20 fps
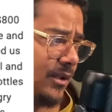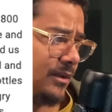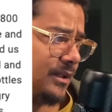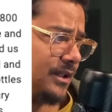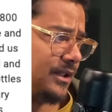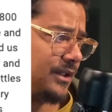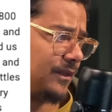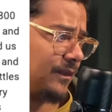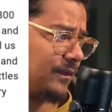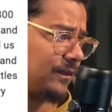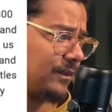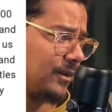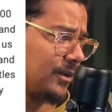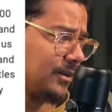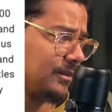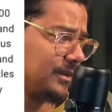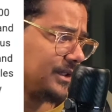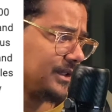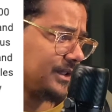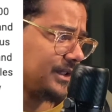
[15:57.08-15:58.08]
informed
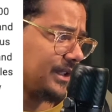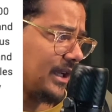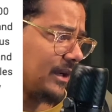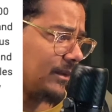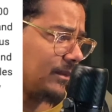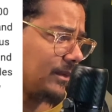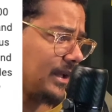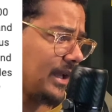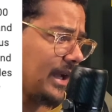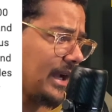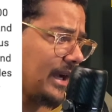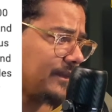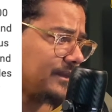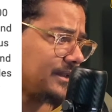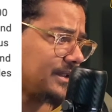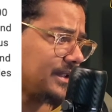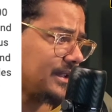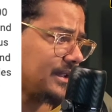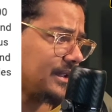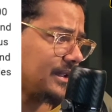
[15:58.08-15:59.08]
us that we have
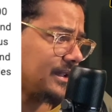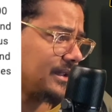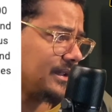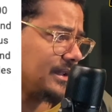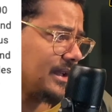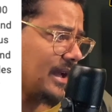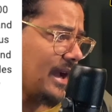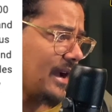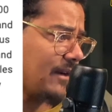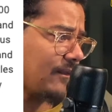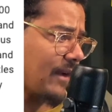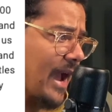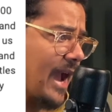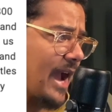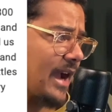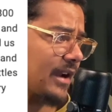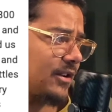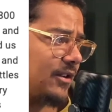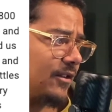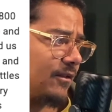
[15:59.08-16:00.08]
to have
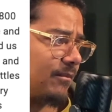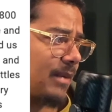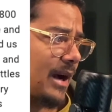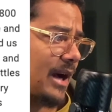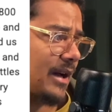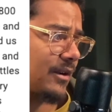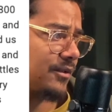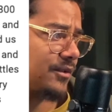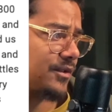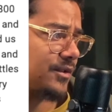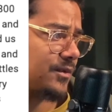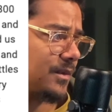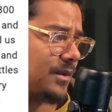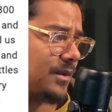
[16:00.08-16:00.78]
active bottles when we